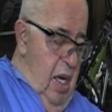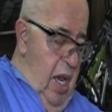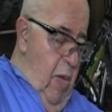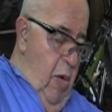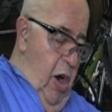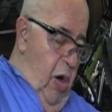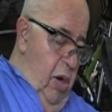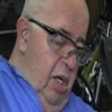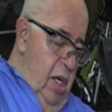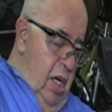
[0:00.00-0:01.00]
He
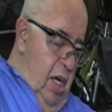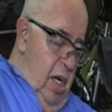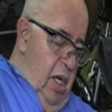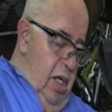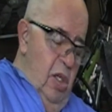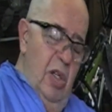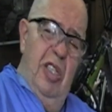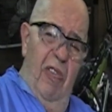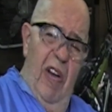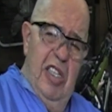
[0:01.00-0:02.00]
will as soon
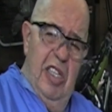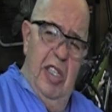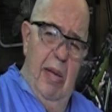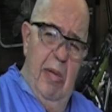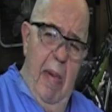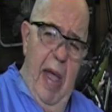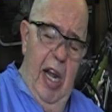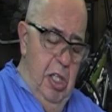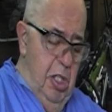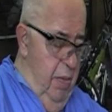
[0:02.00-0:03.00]
as he finds a team to
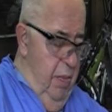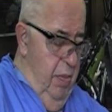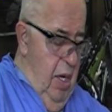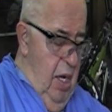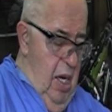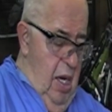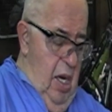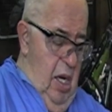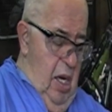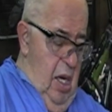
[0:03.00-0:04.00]
manage.
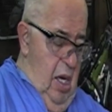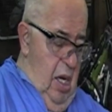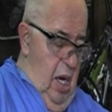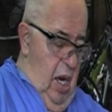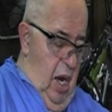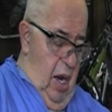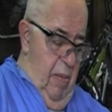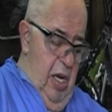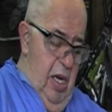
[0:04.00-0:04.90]
Um,